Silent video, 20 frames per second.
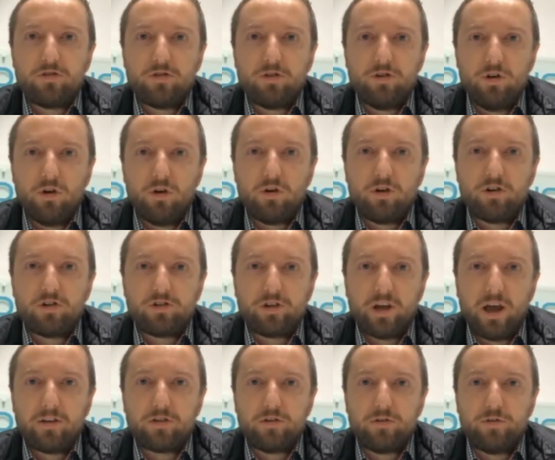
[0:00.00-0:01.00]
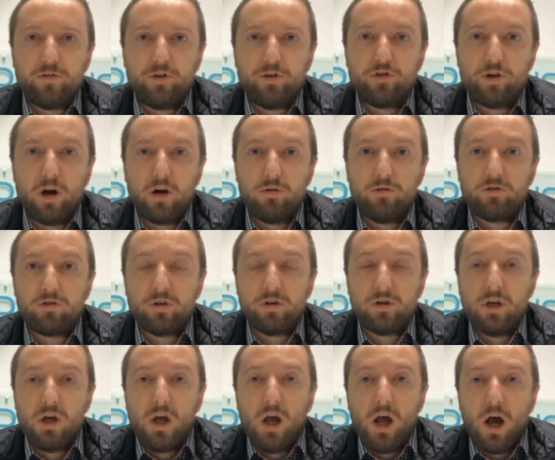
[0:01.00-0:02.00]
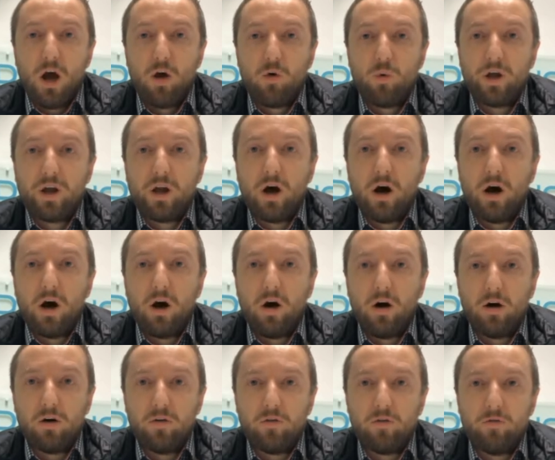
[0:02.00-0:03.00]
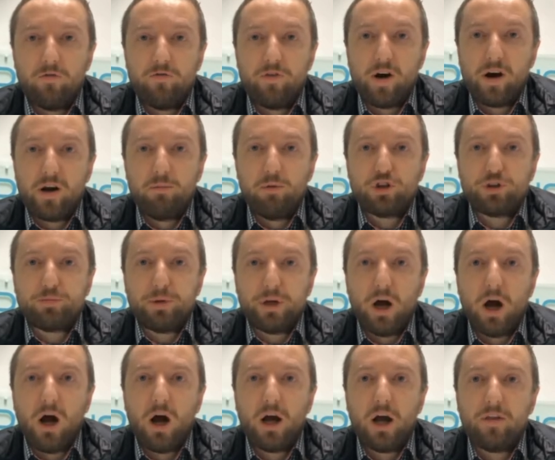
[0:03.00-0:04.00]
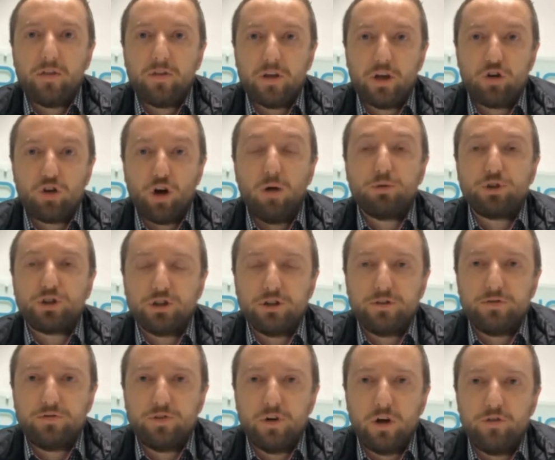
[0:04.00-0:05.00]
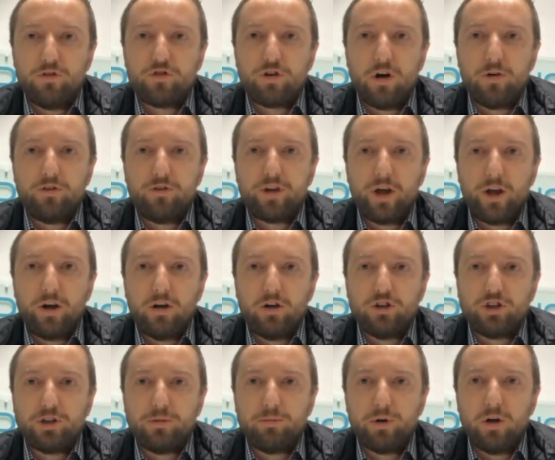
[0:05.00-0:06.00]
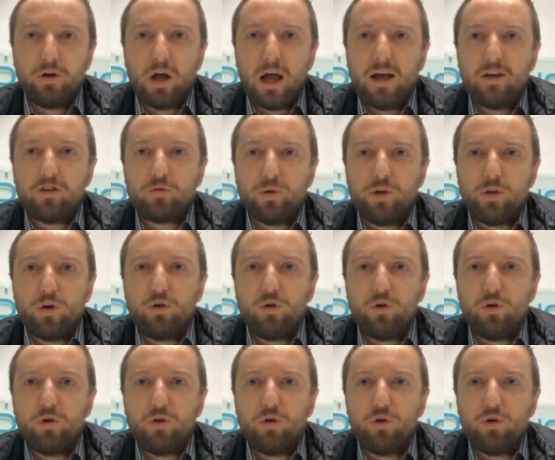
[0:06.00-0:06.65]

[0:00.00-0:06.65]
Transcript: young sector for drones, and and we are very much behind the adoption of, of drone technology. But as with all